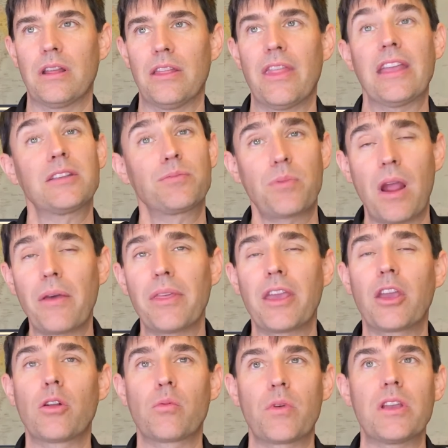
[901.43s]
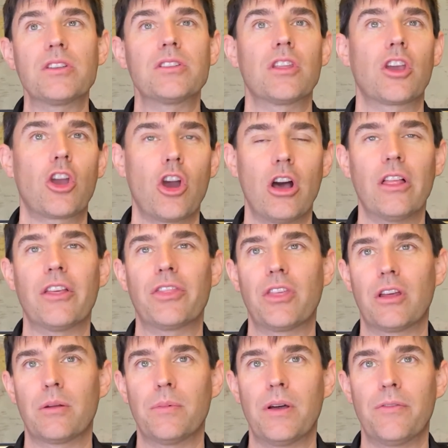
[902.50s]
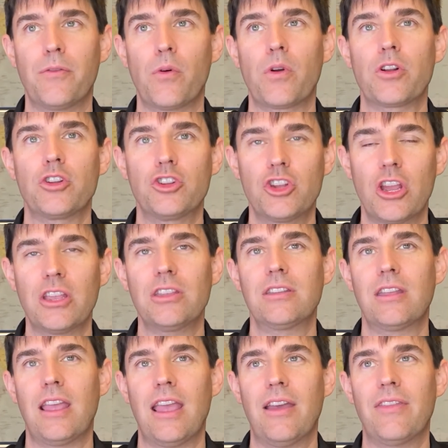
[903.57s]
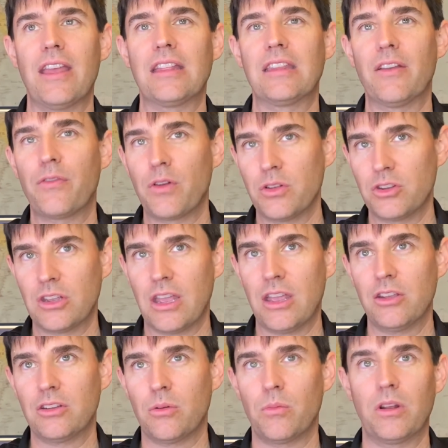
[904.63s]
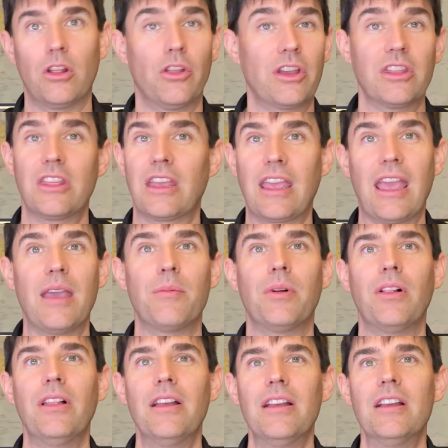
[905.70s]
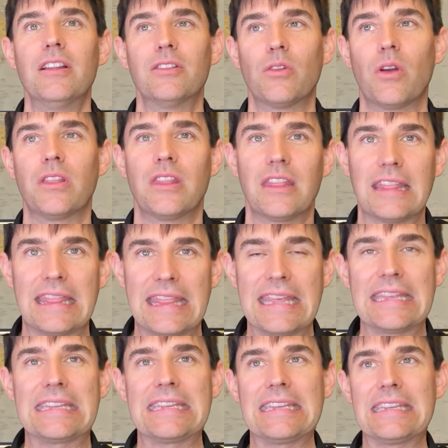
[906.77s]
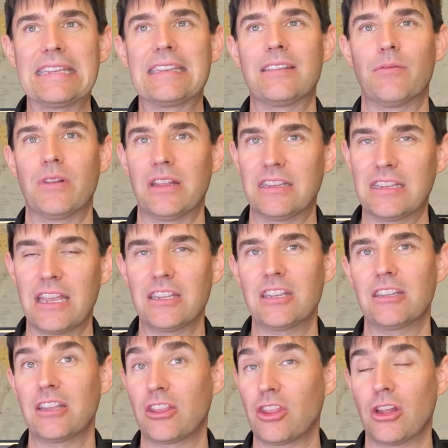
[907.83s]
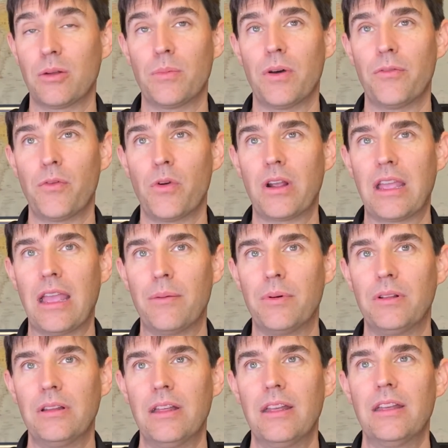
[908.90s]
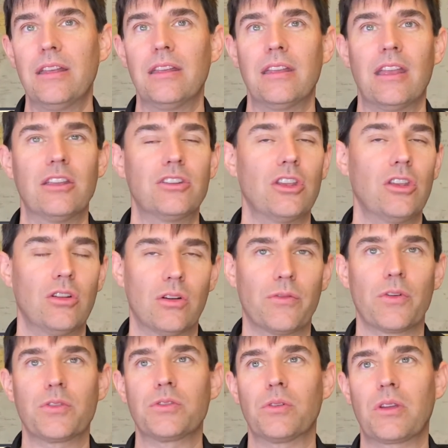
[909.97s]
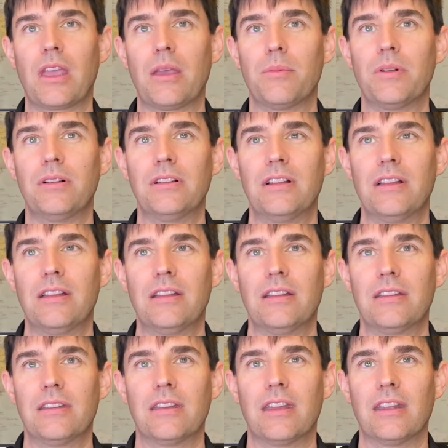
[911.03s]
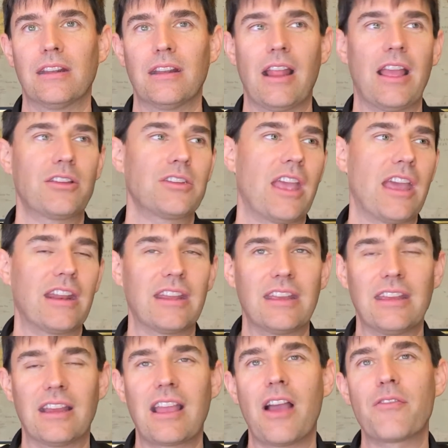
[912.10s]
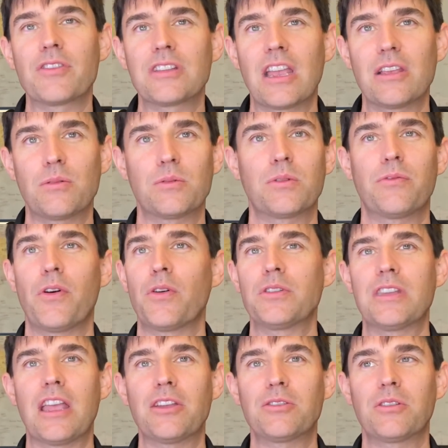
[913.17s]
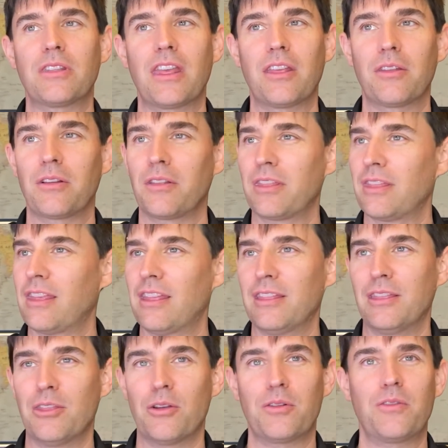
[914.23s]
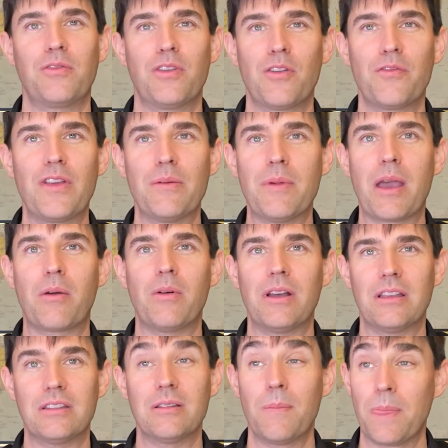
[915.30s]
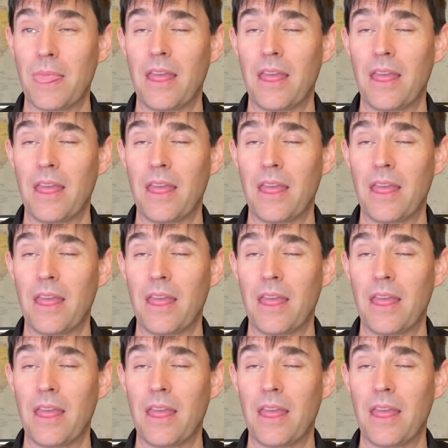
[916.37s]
And that's probably a good reason to call it Thunderbolt 4, just to have that differentiation when you look at the cable. knowing that this is, when it says it's a Thunderbolt 4 cable, it's a universal cable. And actually had a conversation with some folks yesterday, and their feedback was,